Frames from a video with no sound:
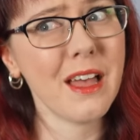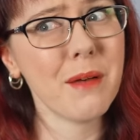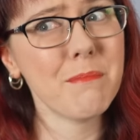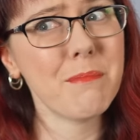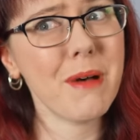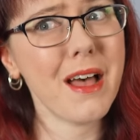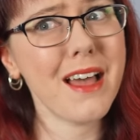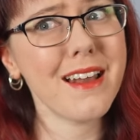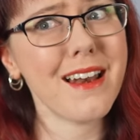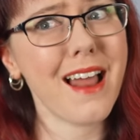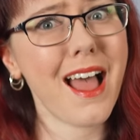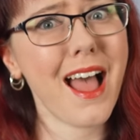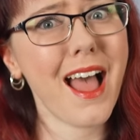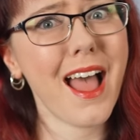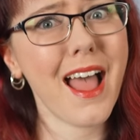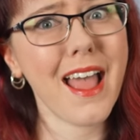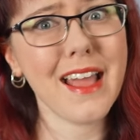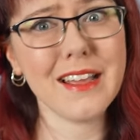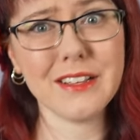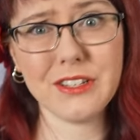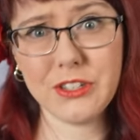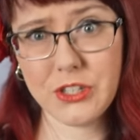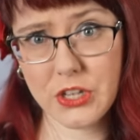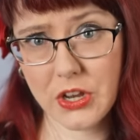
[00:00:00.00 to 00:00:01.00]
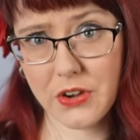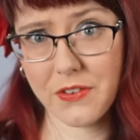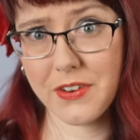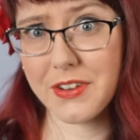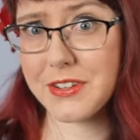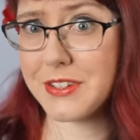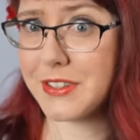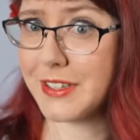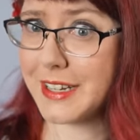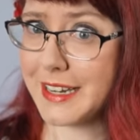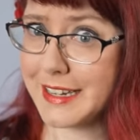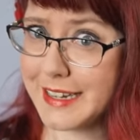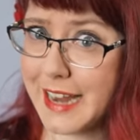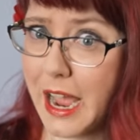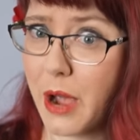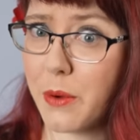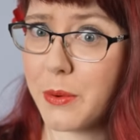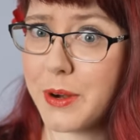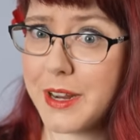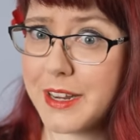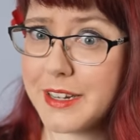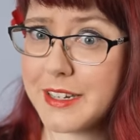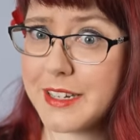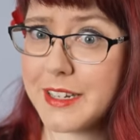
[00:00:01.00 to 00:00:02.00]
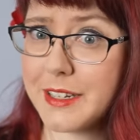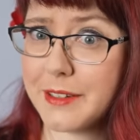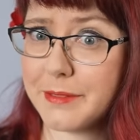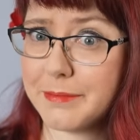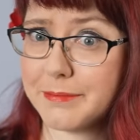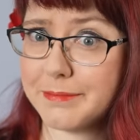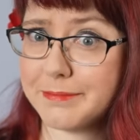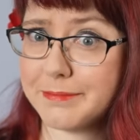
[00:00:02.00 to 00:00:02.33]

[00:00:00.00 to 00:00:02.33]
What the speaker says: but I seriously doubt it.